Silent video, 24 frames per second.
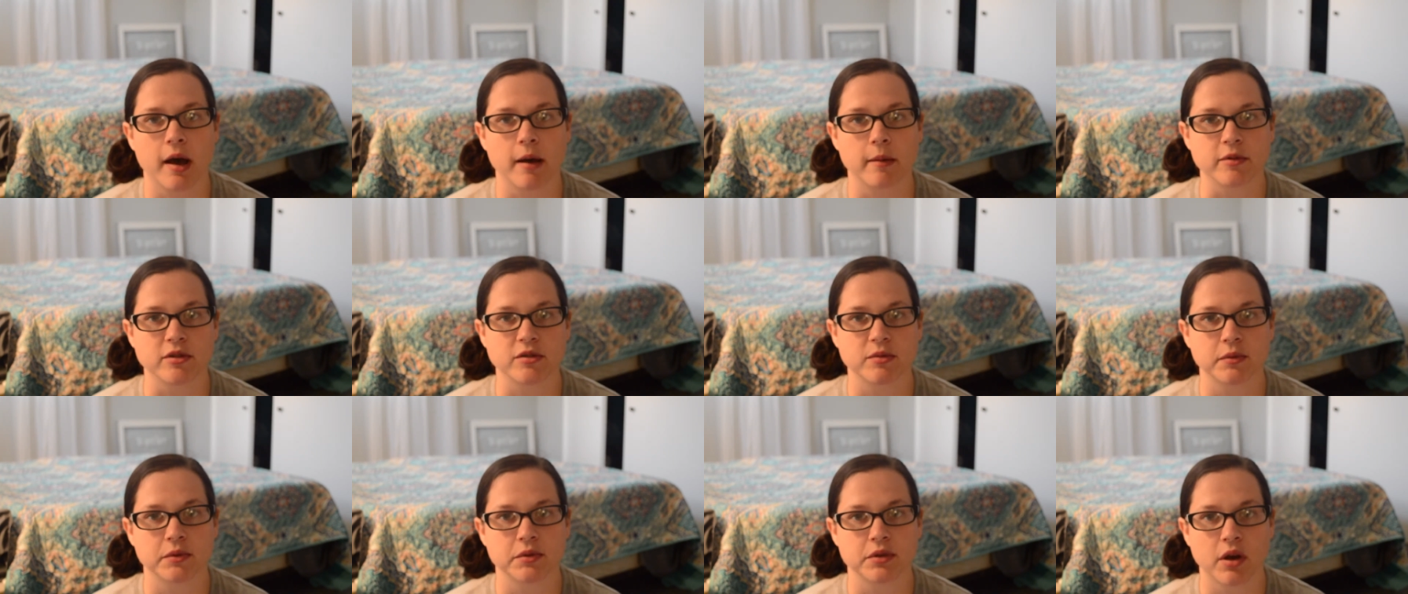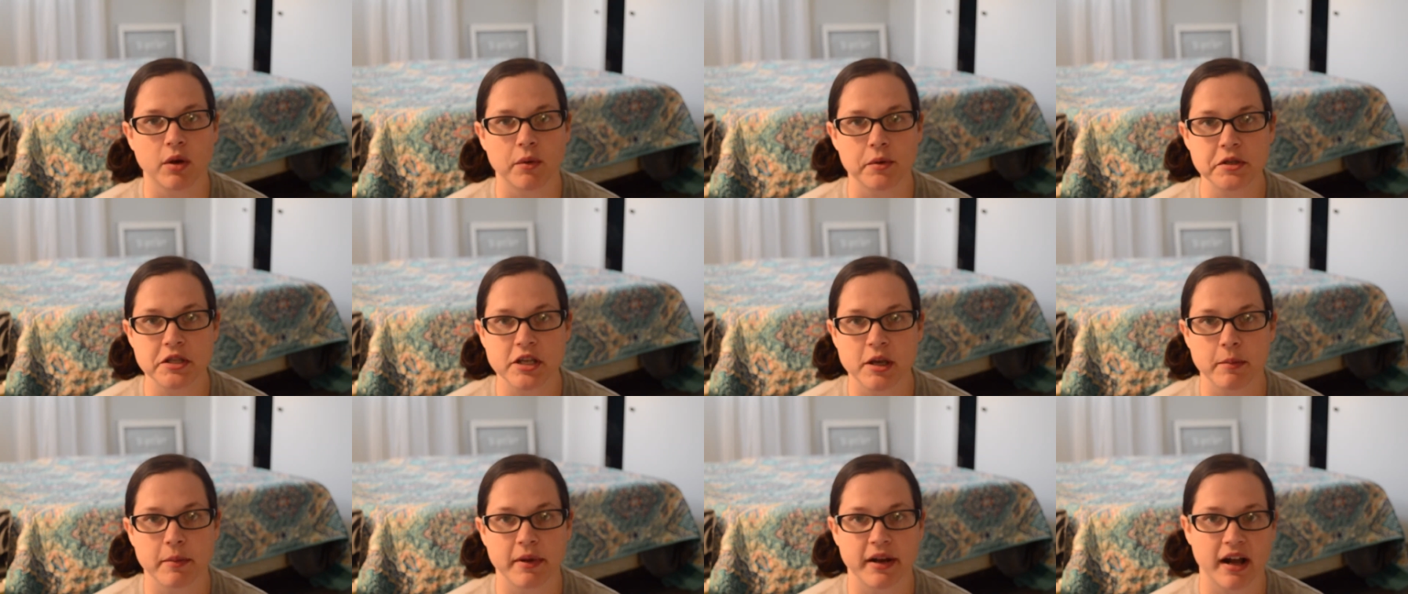So we was
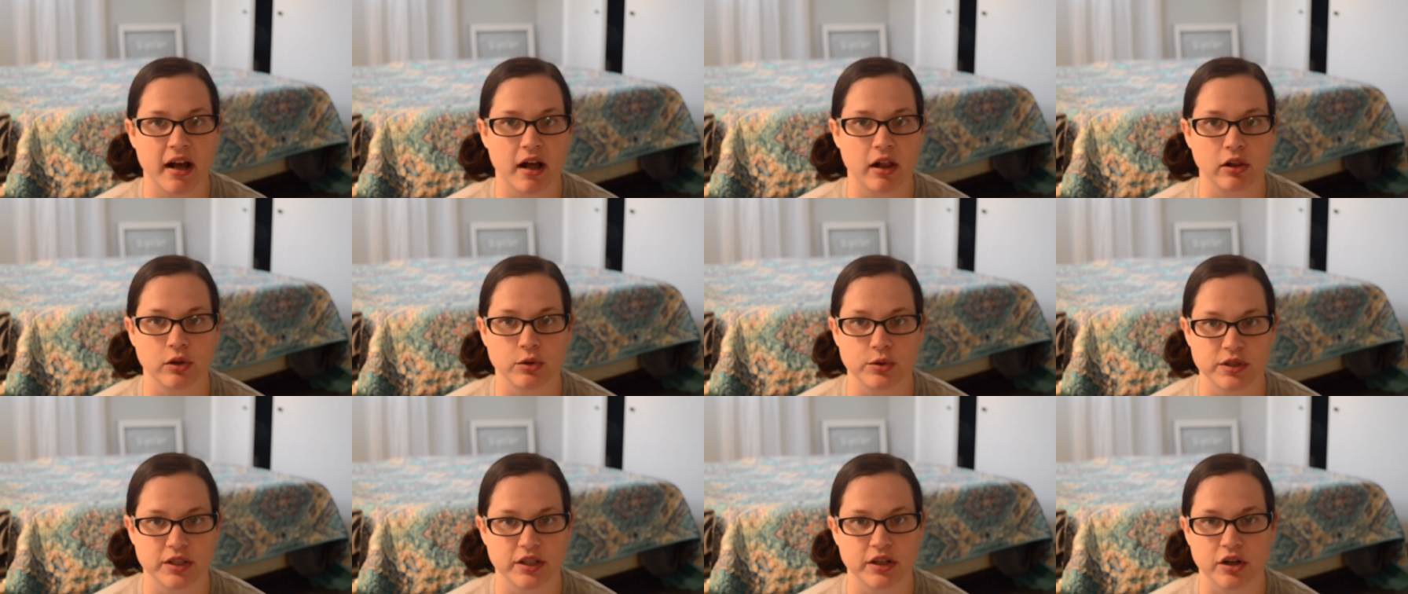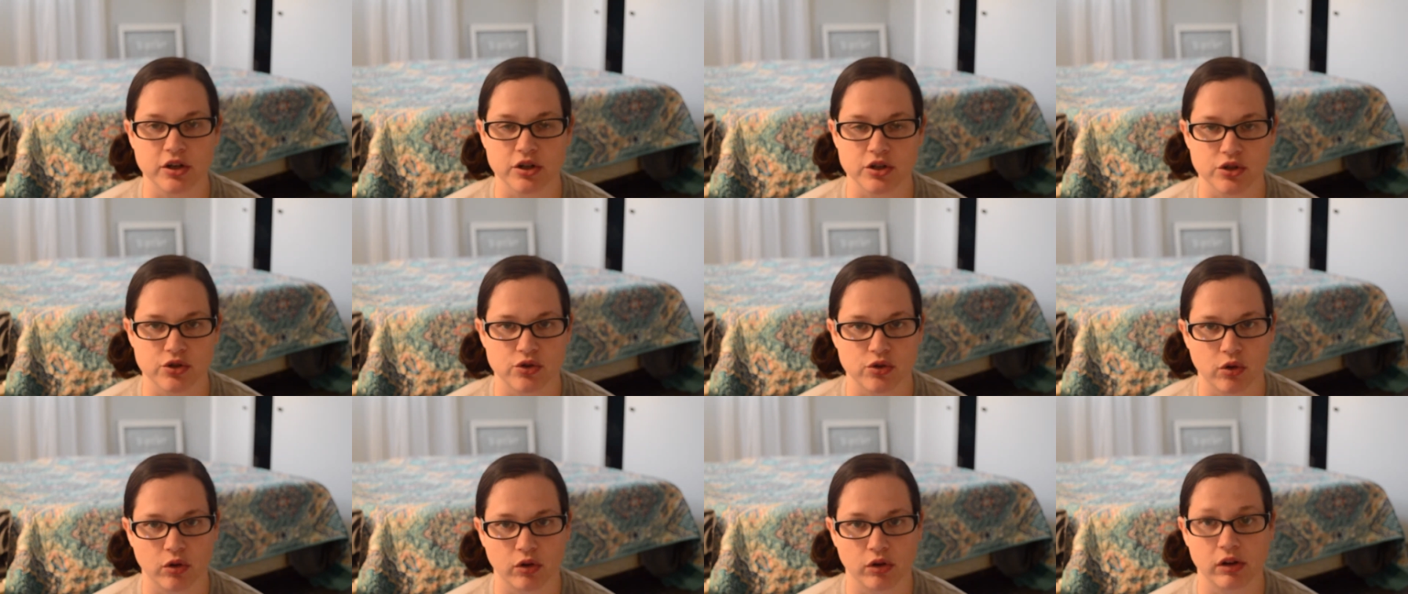always coming out losing our
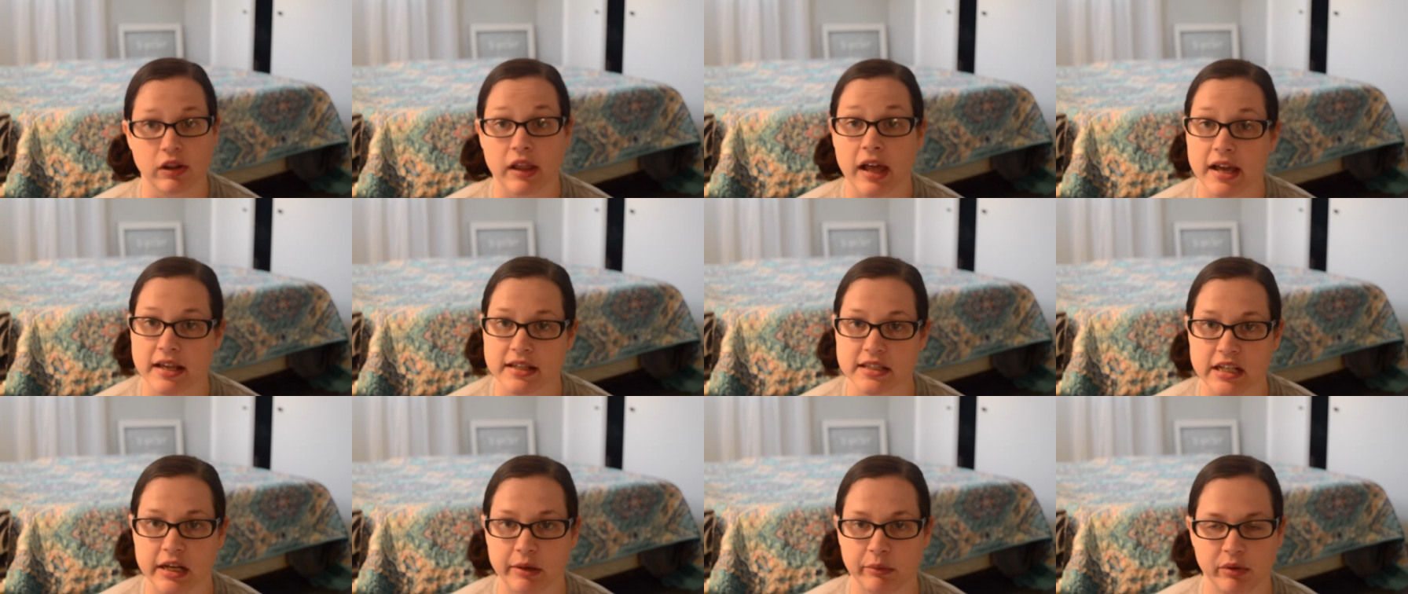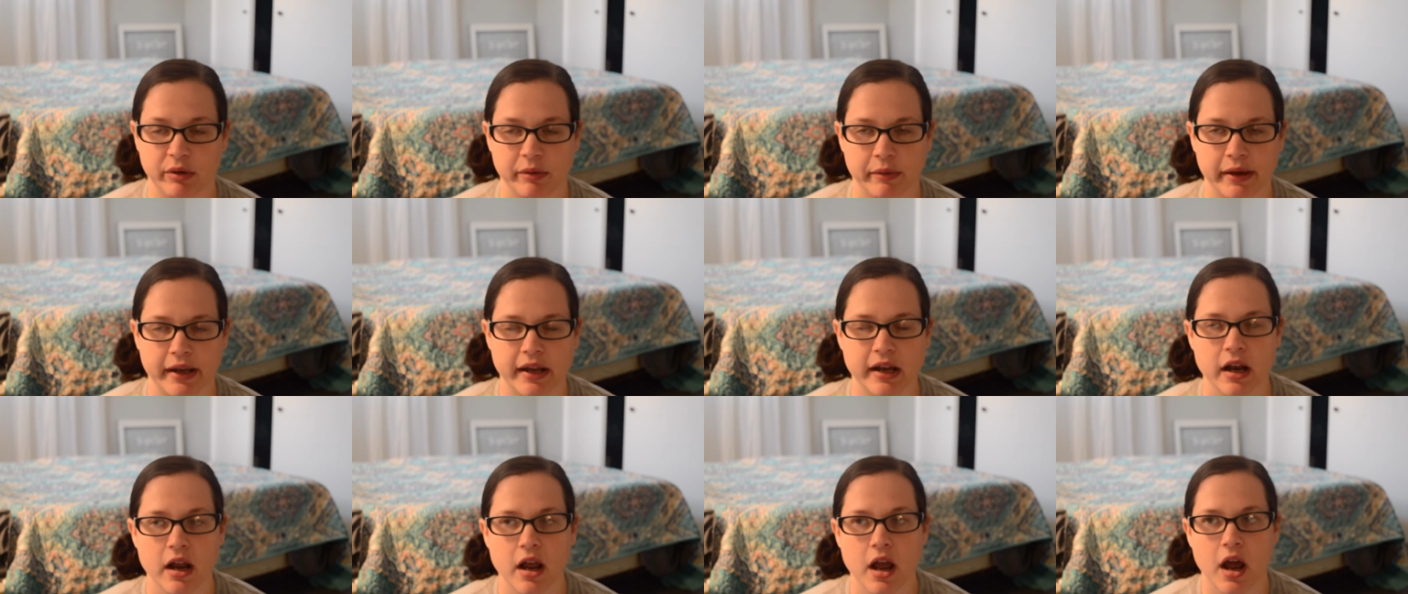stroller last time we
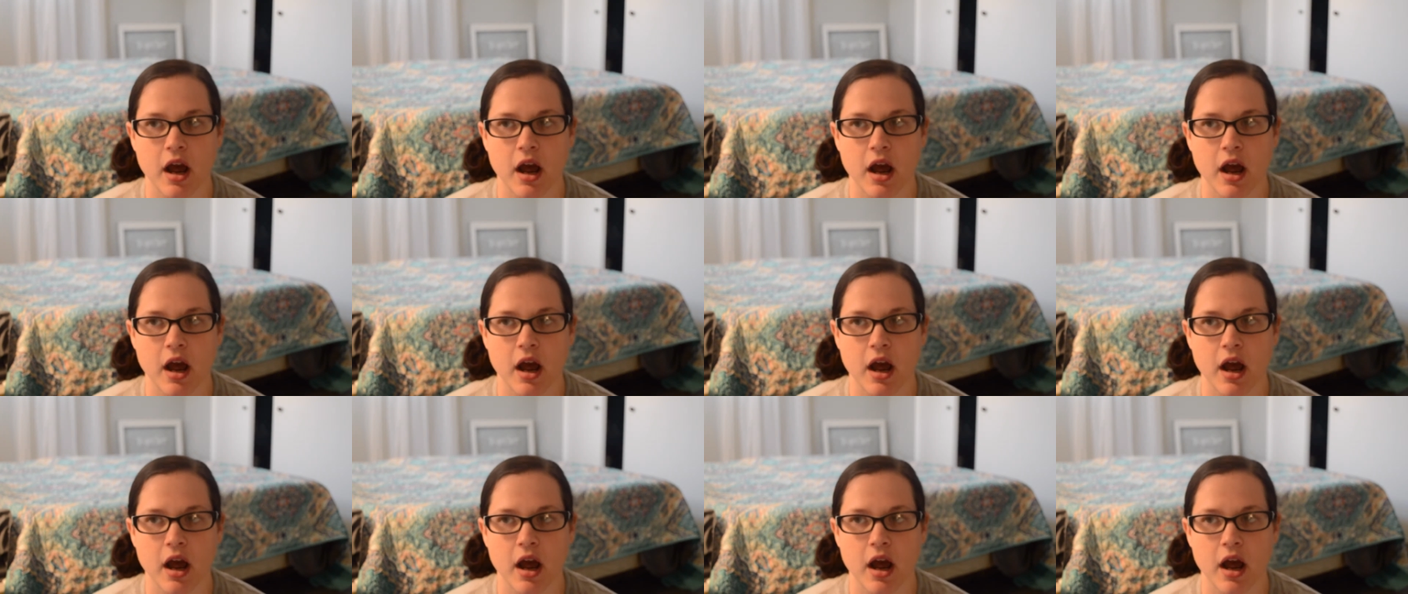went.